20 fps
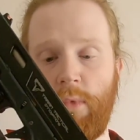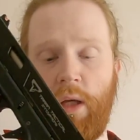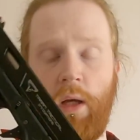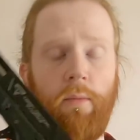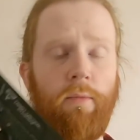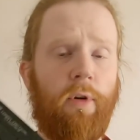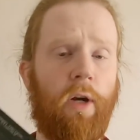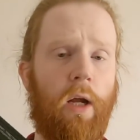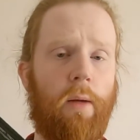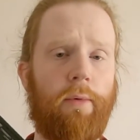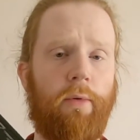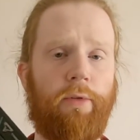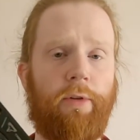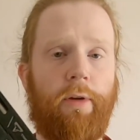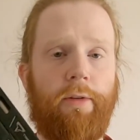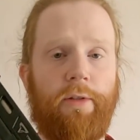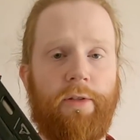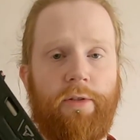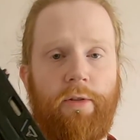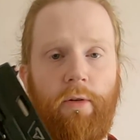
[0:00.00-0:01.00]
I'm very happy with
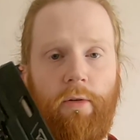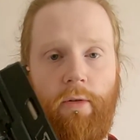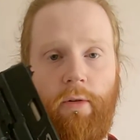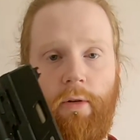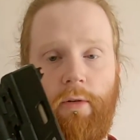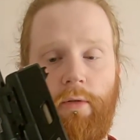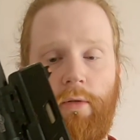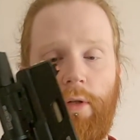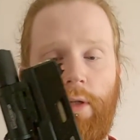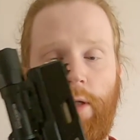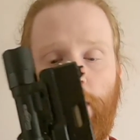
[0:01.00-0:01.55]
how this turned out.